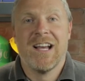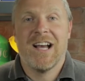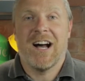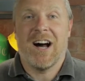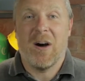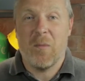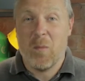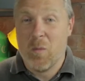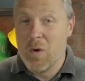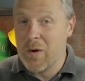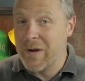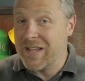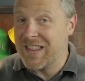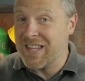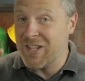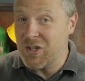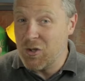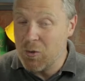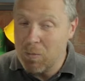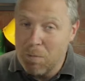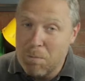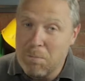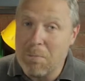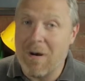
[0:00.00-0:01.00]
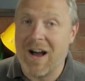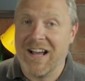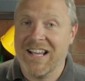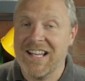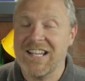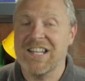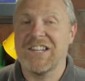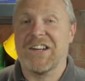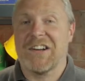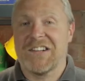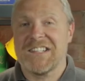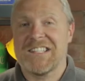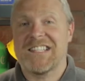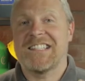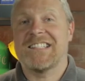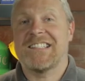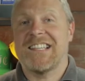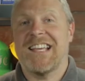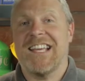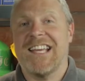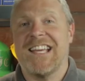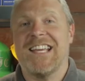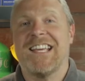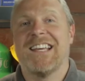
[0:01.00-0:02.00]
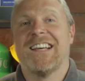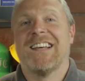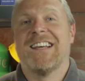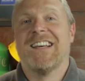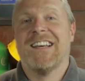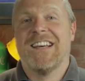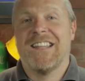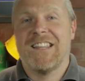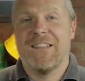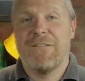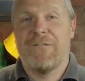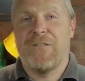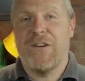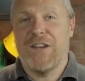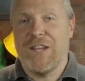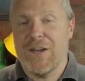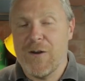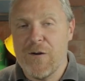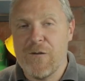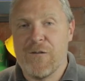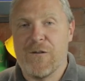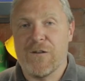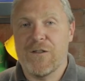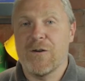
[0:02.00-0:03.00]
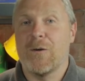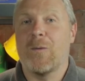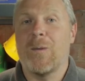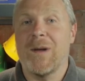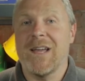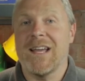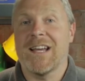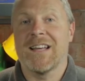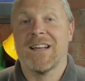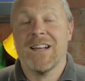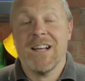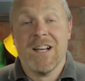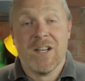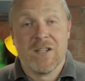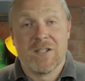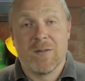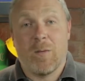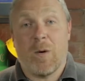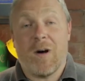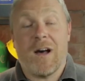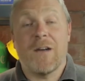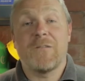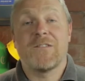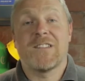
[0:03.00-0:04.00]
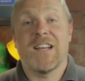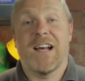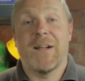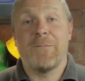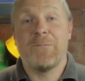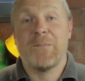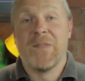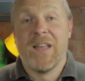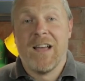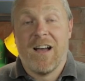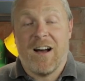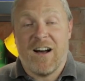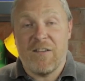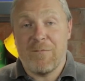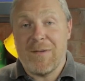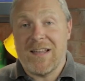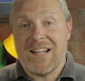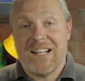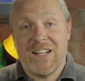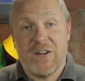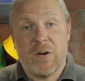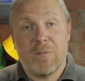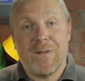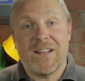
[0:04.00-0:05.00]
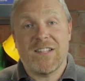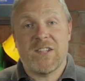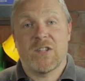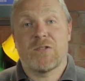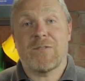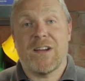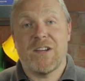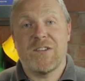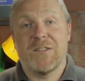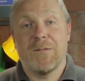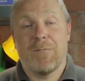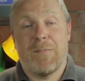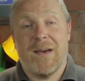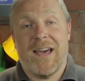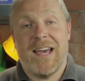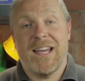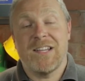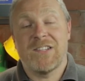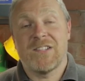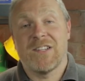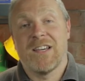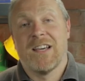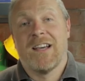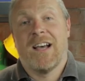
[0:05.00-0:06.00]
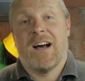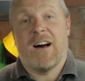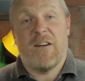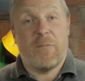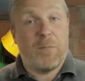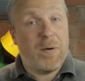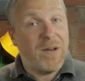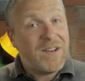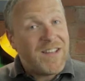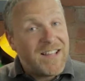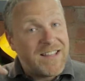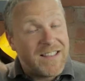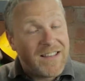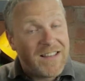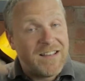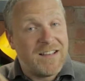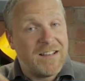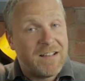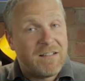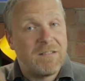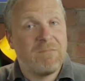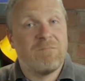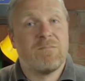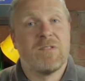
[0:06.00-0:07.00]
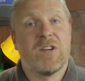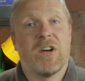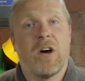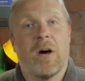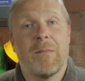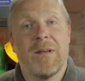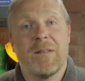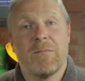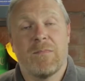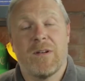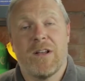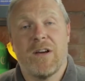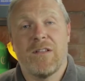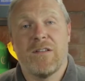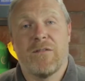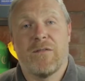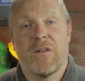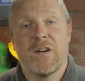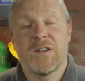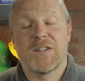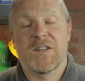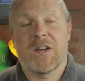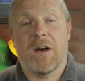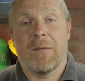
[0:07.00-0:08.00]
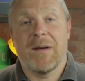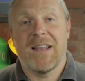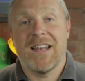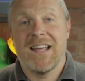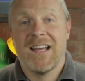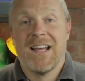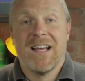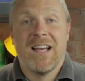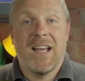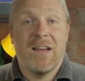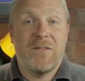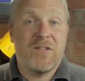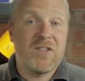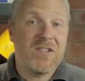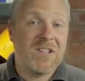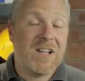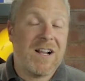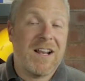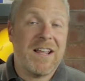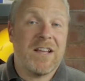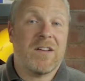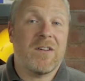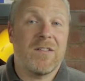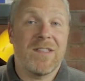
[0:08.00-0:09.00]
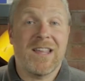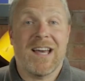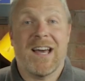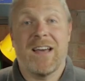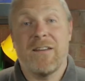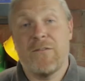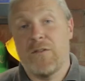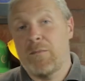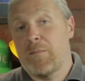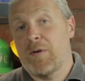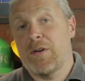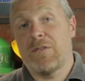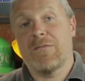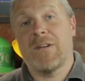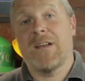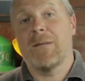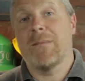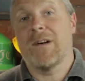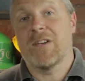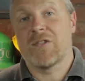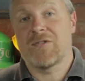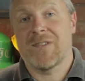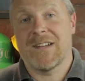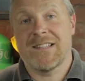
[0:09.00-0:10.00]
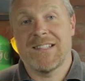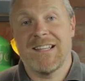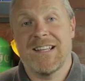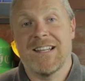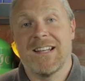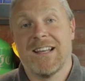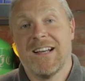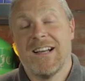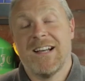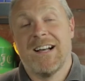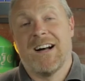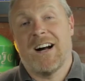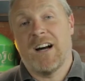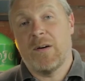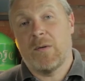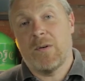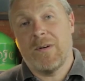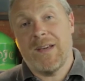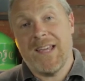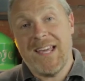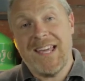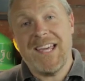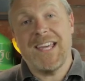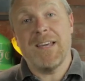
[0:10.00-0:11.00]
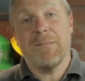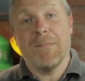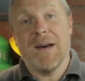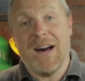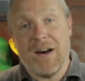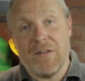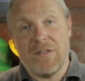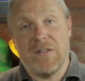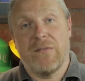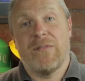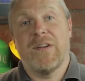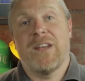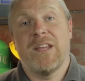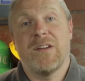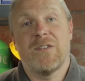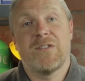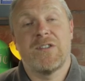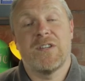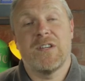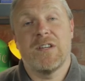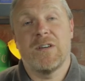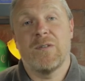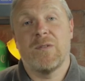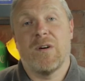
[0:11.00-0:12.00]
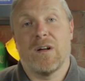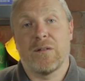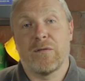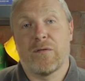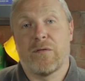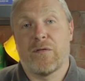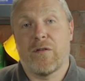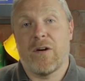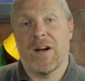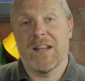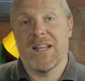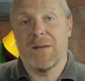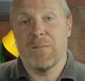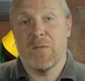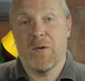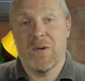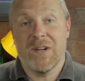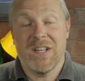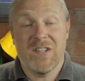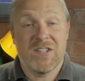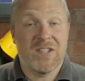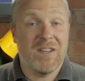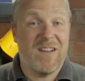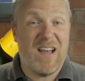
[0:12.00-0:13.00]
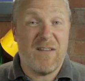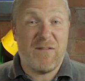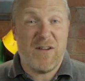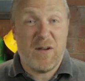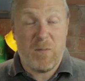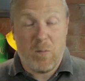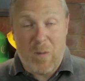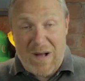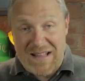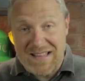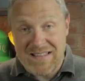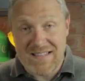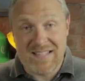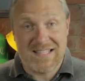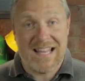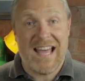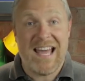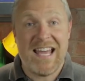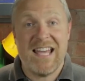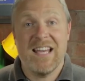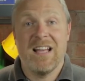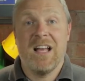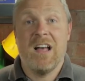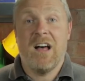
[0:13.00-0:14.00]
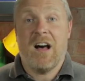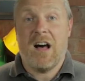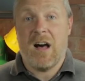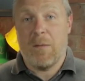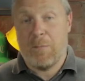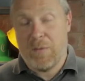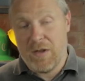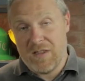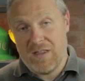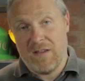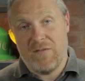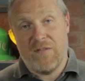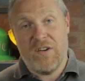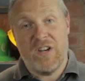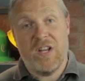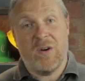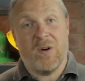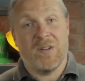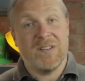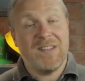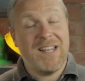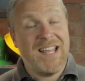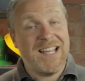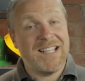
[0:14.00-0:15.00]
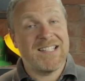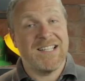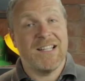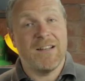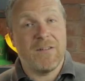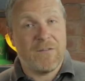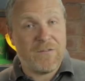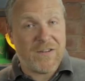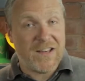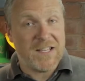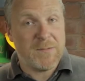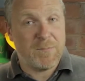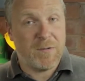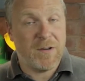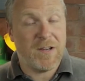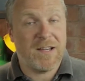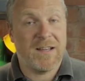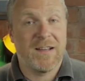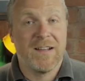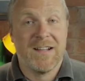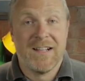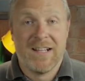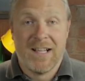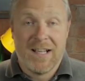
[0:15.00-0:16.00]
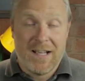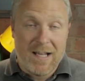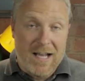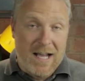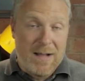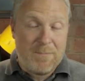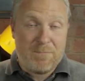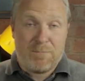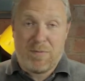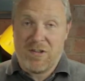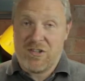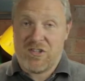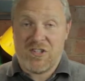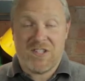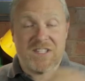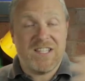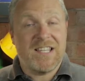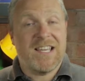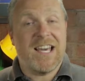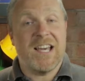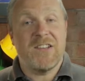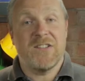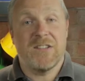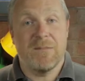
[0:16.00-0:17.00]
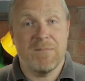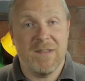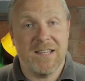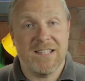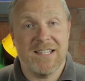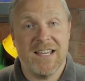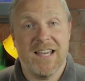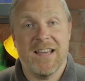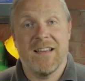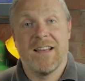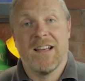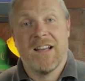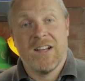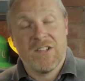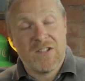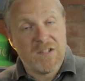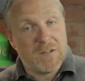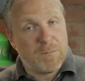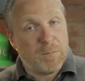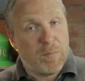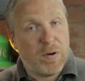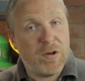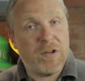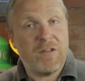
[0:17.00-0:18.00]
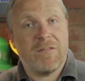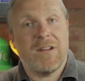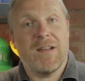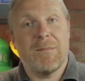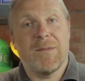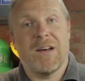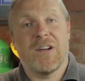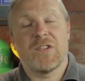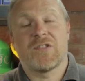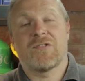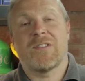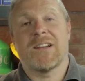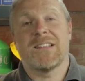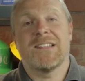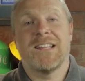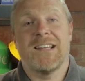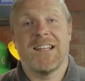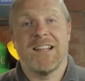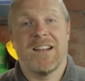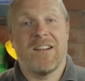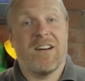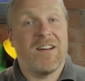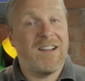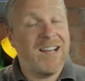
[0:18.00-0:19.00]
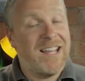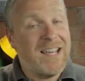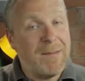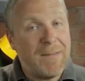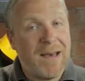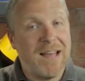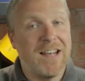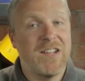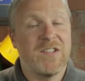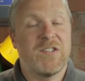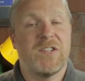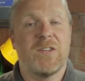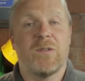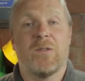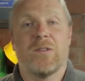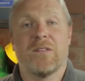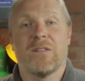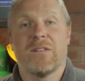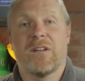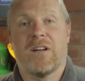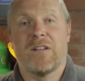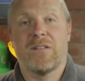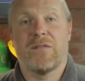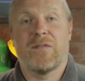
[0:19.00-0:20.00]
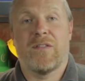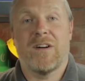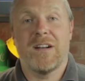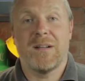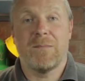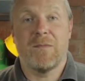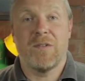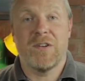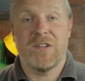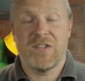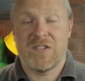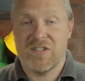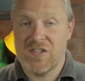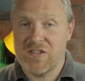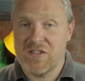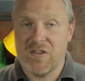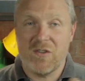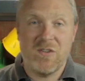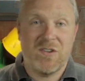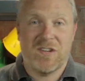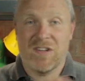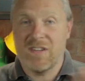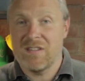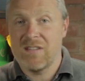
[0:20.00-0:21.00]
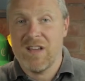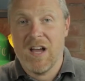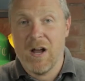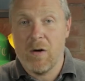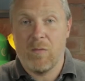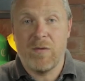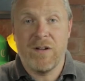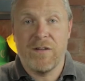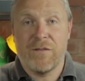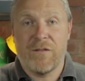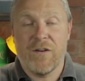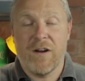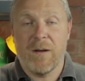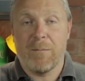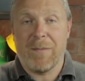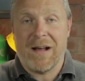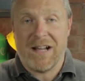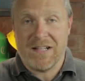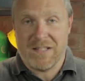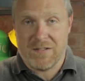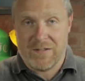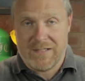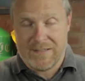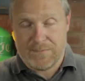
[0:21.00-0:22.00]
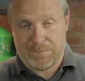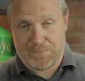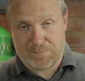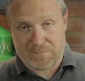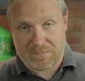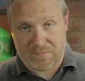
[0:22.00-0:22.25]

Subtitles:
I'm worried that you might not see the video for the week. So what I've done, I've made a little registration page. I've put it in the comment below, the first comment. If you just click on that, if you put your email address in, I will email the video to you on Friday morning. So every Wednesday I'll put the video on LinkedIn and Facebook, but just in case you miss it, just put your email address in and I'll email it to you on Friday morning, just so you can refer back to it.